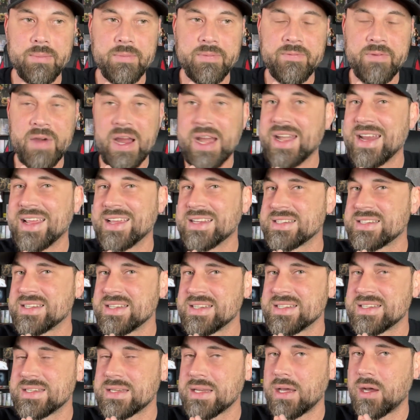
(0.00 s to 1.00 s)

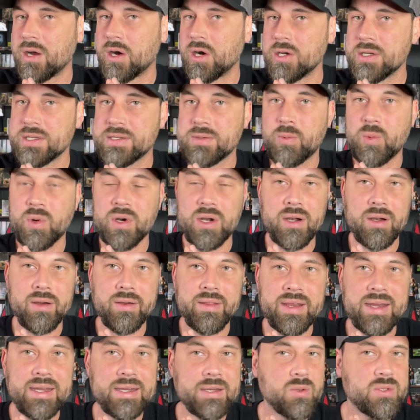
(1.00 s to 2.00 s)
finances aren't where
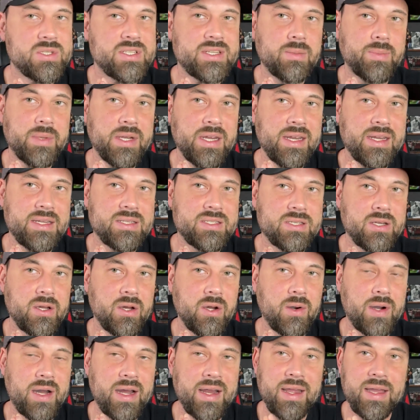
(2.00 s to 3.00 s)
they used to be.
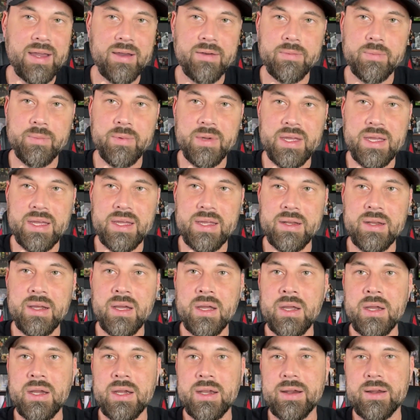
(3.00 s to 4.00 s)
So I have been,
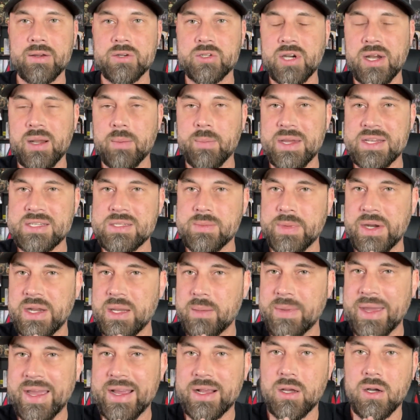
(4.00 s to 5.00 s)
you know, trying to make some money
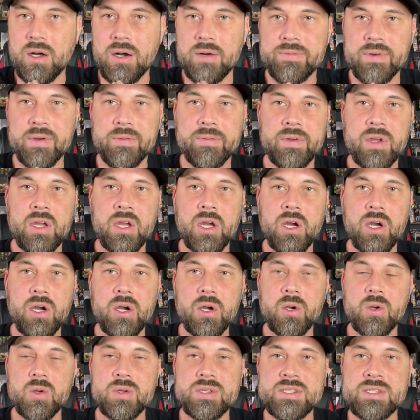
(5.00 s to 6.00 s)
back off of
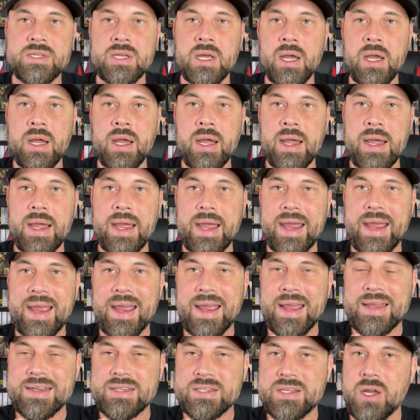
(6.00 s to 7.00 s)
codes.
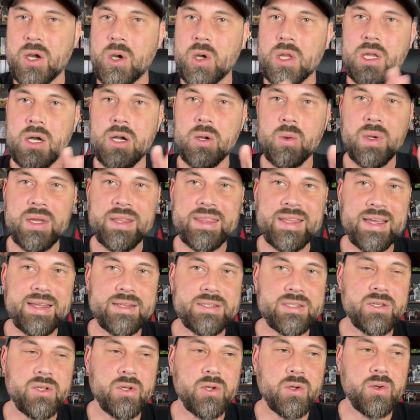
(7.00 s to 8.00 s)
And to go along with that
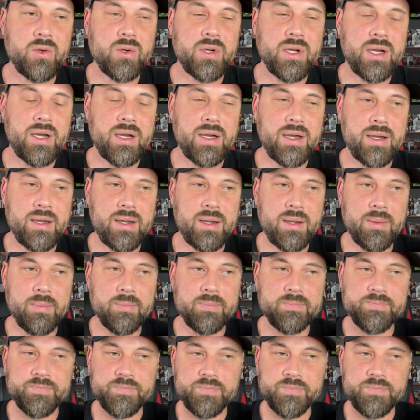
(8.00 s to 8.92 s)
too, I